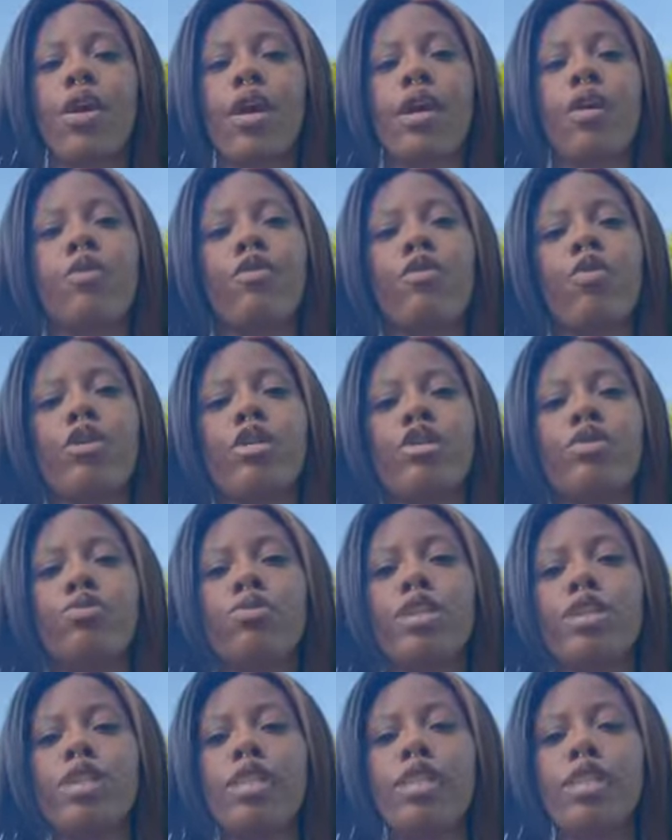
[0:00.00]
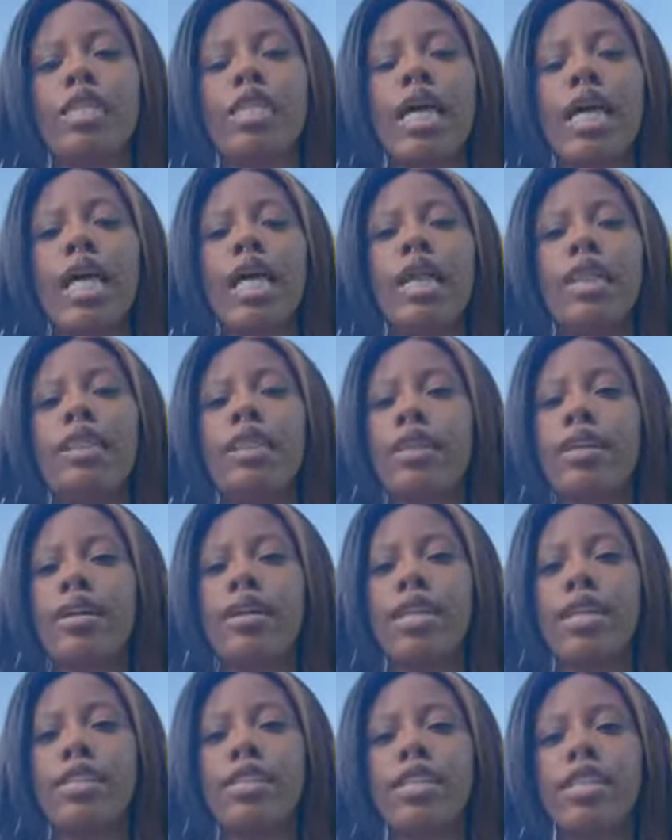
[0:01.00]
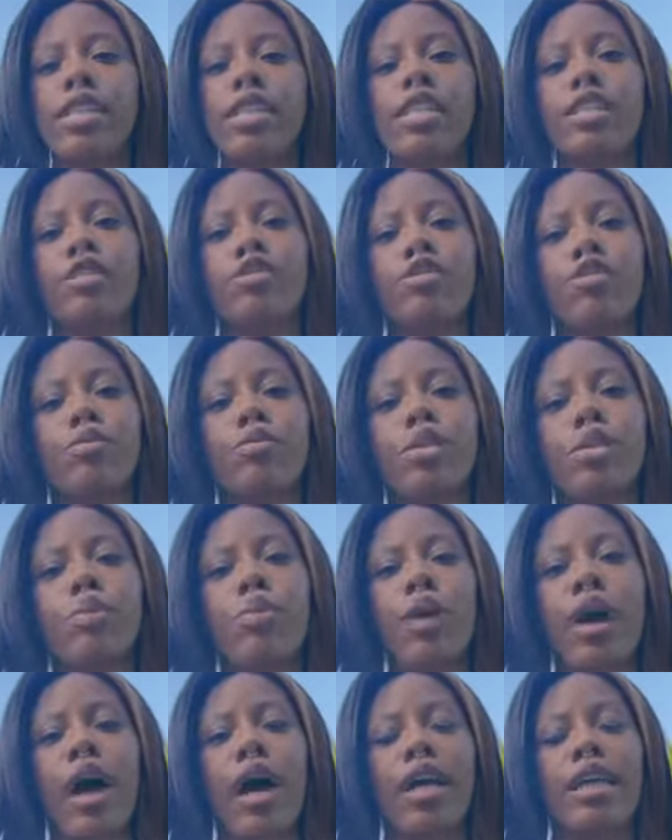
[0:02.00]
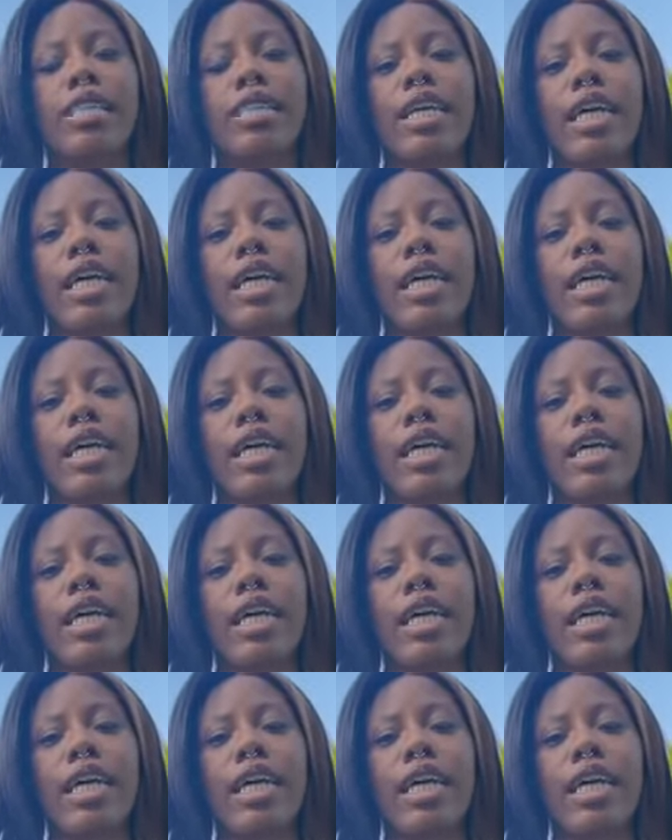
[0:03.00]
And of course, you can just look into the description box